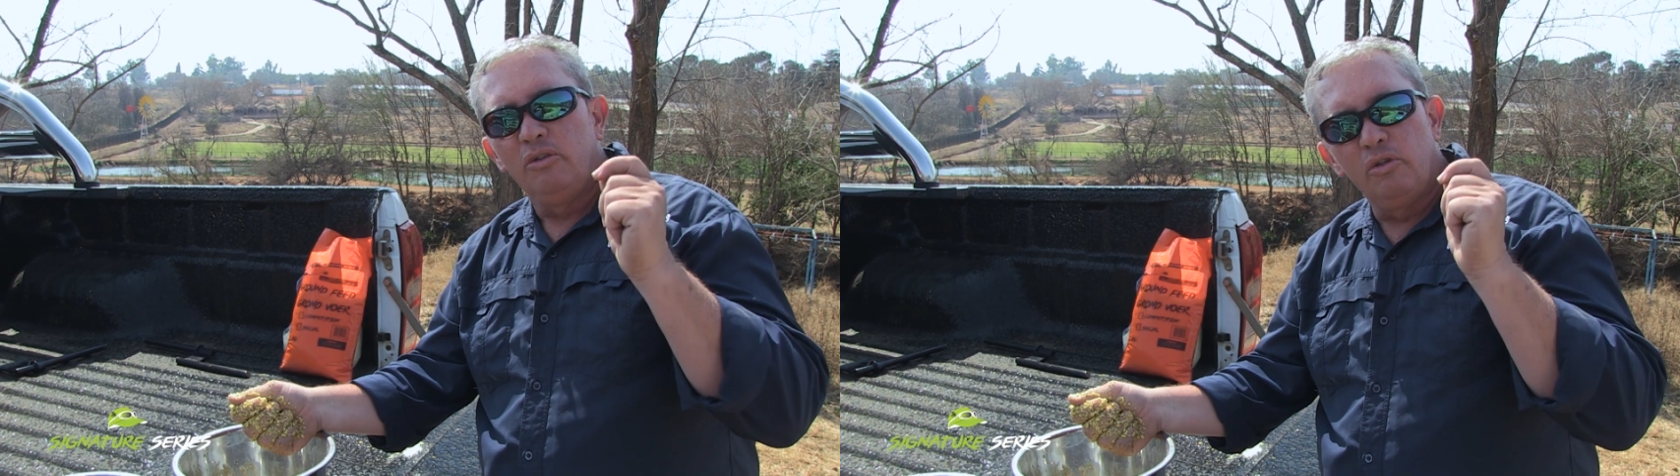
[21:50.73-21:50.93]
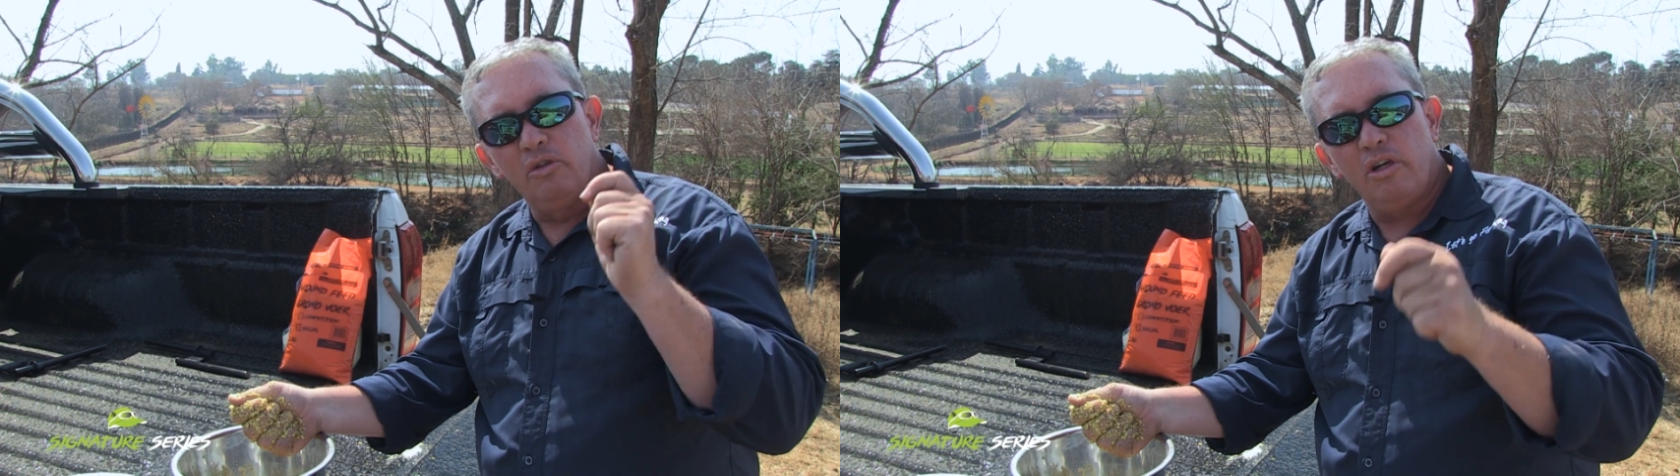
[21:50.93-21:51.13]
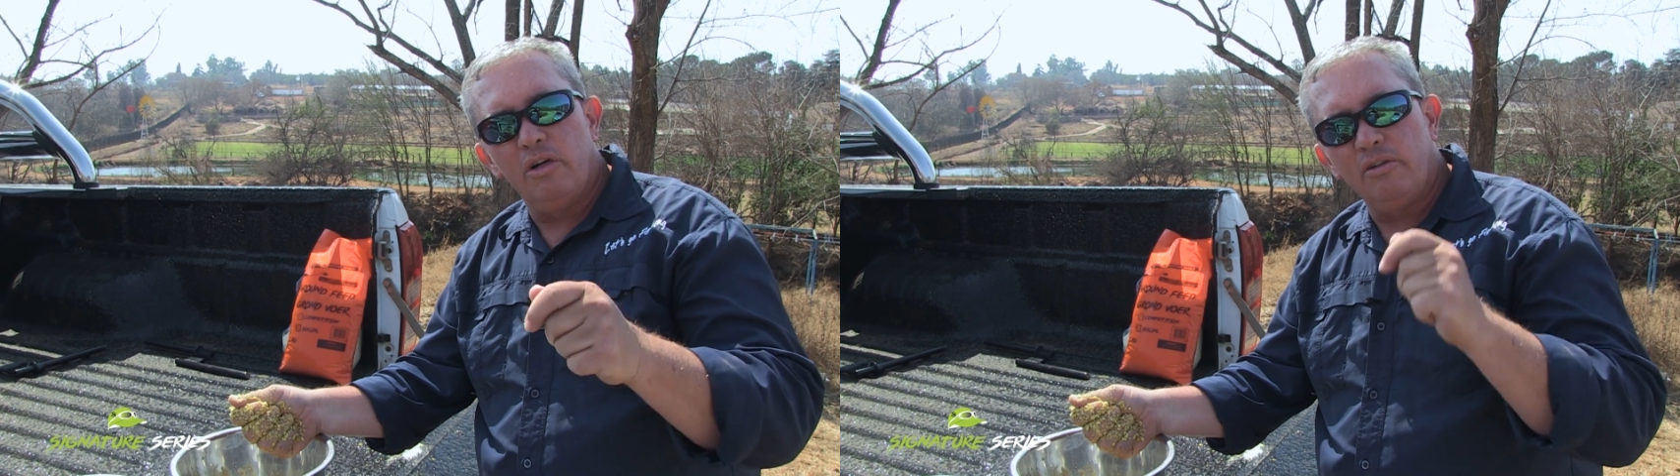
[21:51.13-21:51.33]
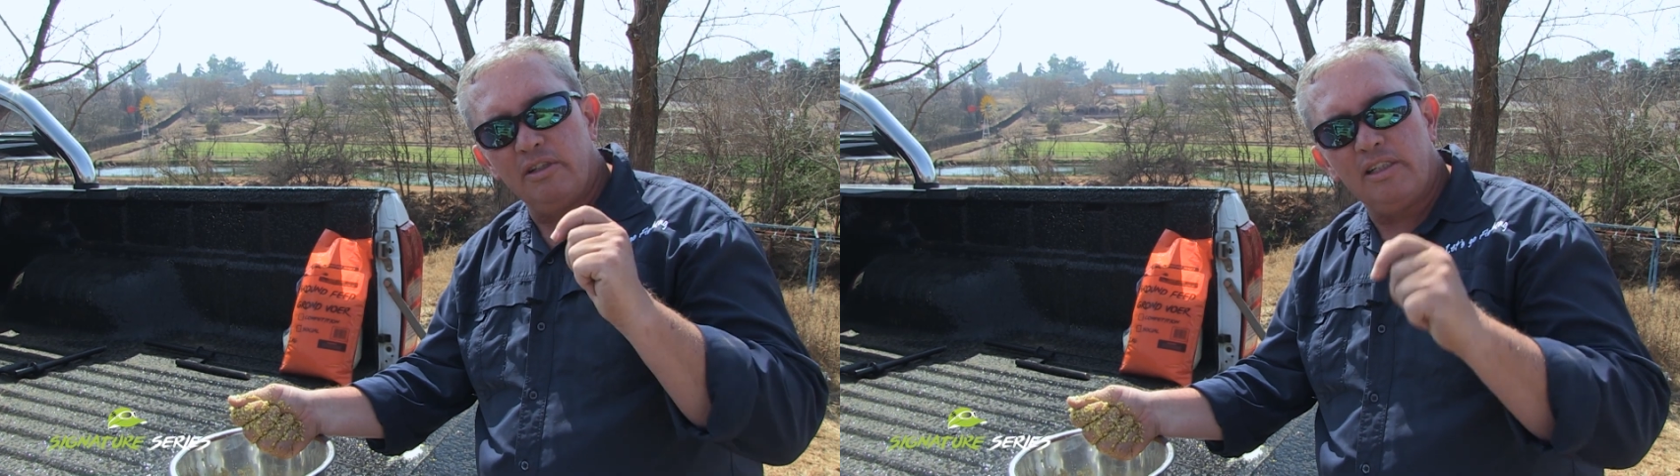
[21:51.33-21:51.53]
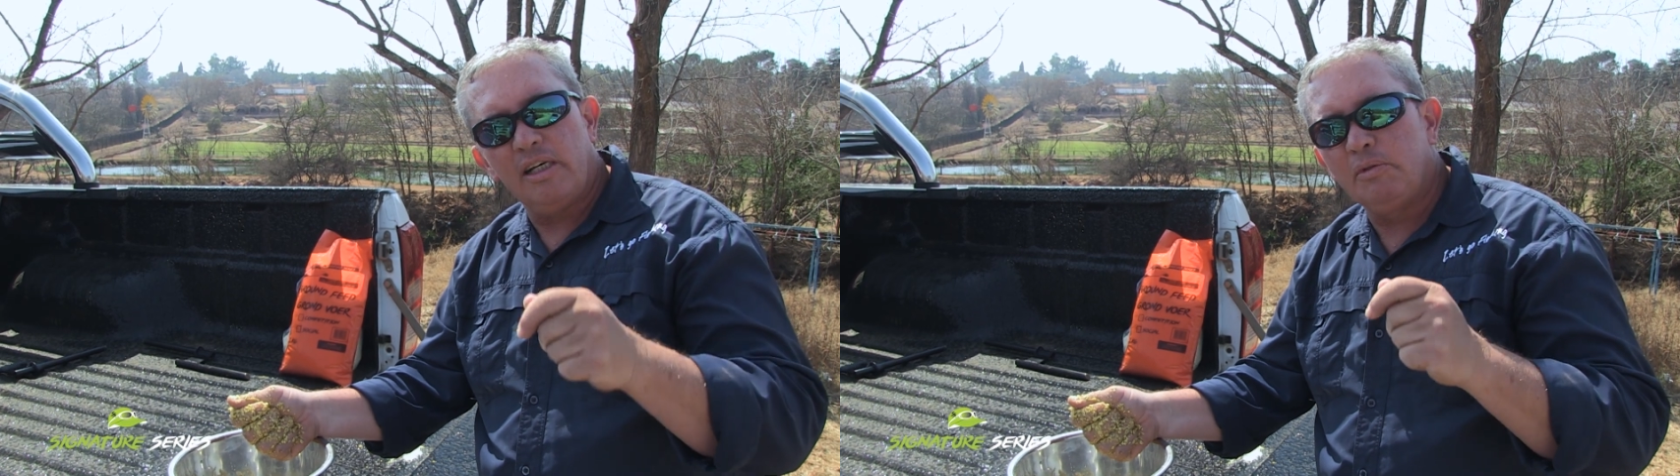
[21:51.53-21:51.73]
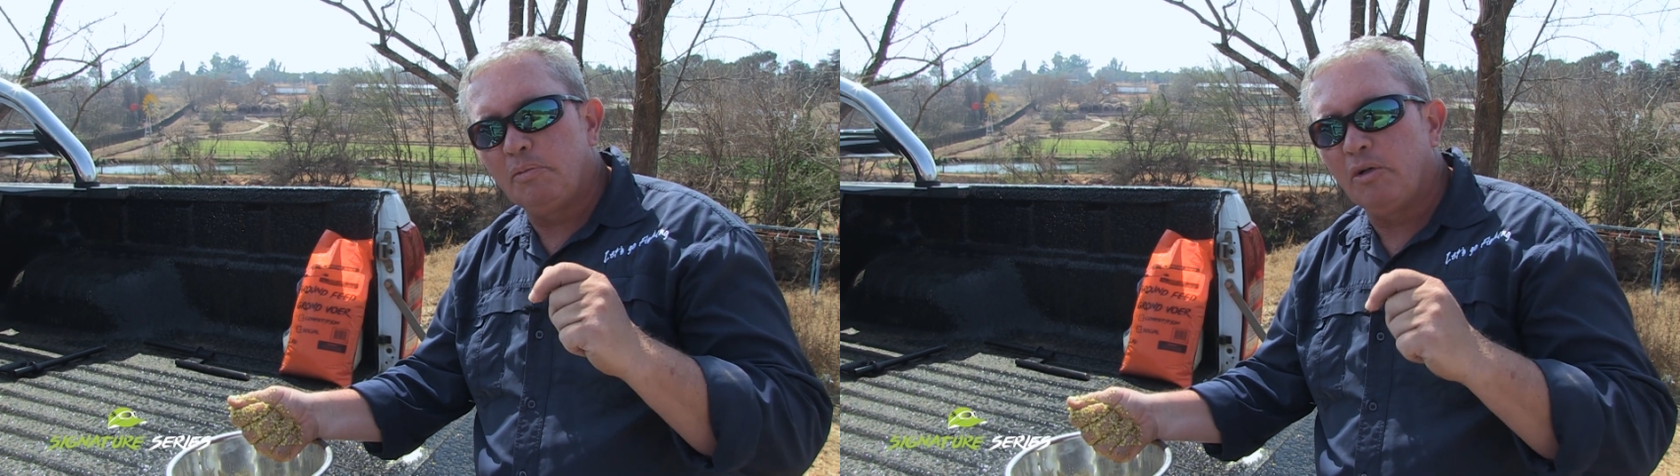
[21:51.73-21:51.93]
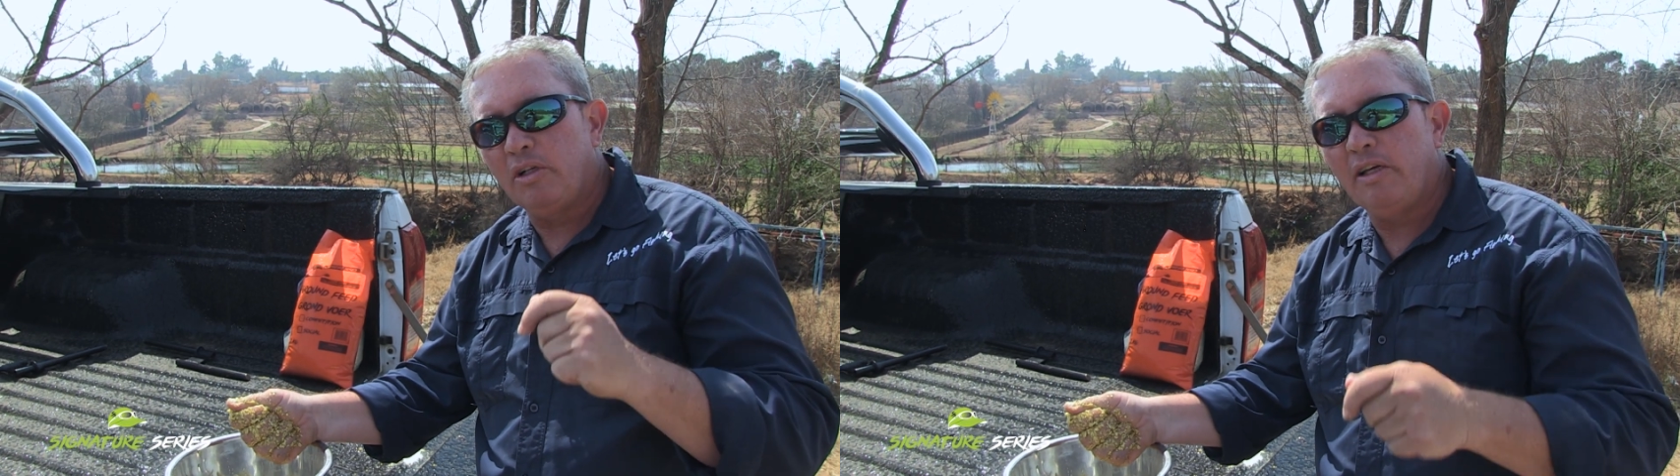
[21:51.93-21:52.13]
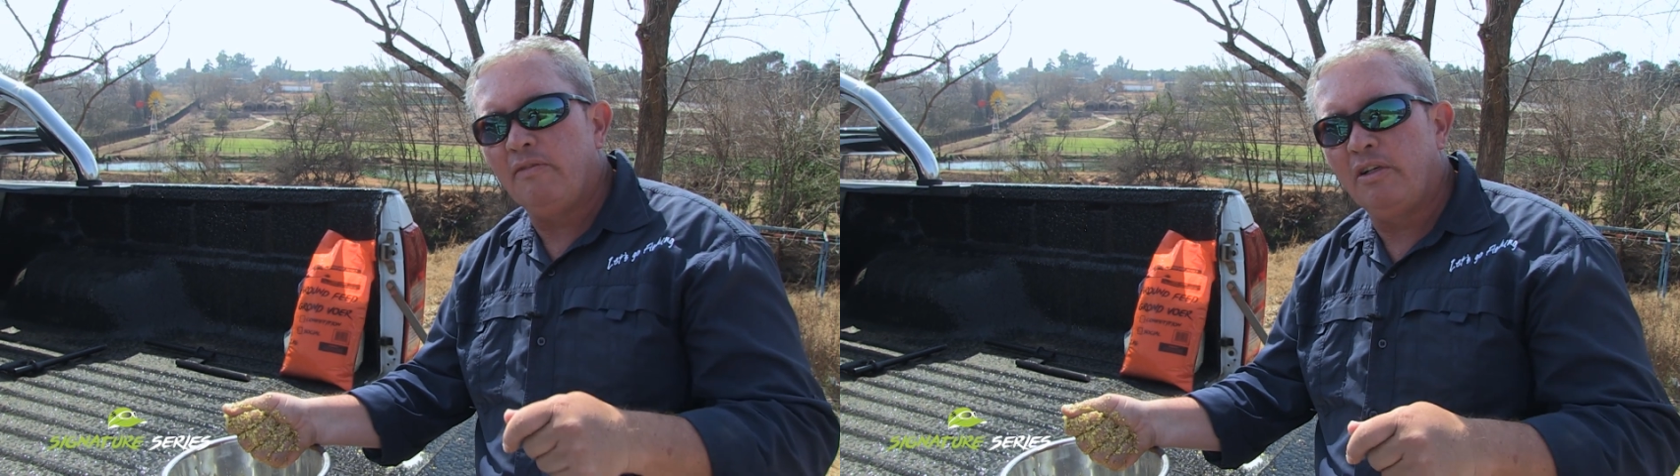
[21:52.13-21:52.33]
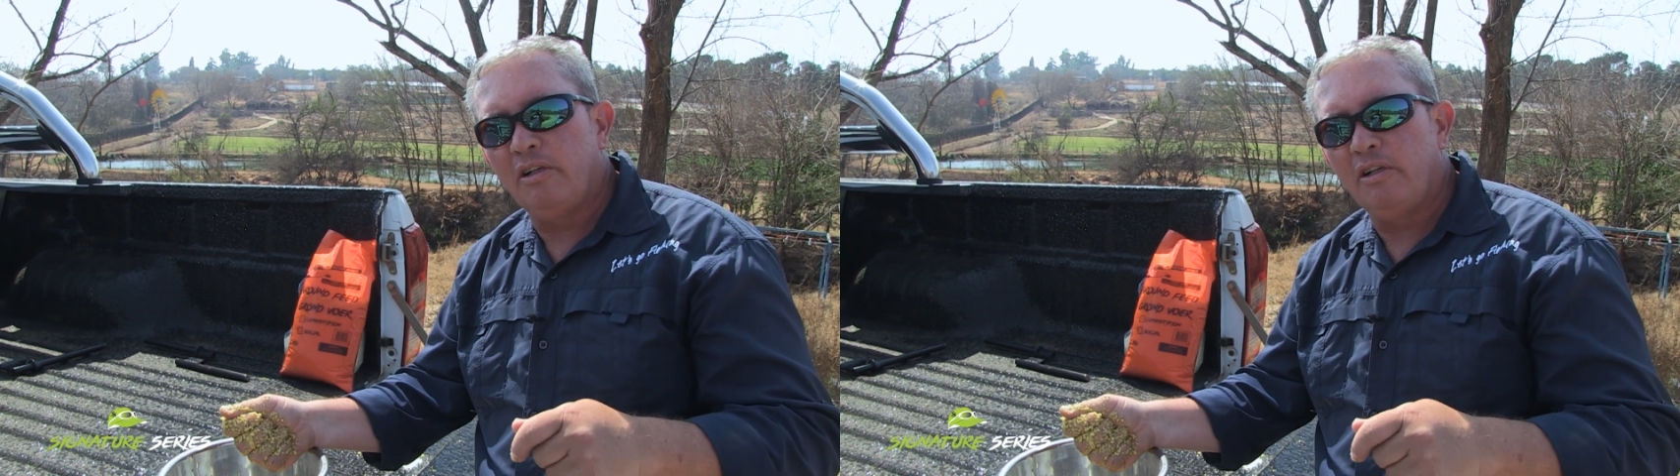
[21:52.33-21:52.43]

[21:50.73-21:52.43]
to throw on the same spot every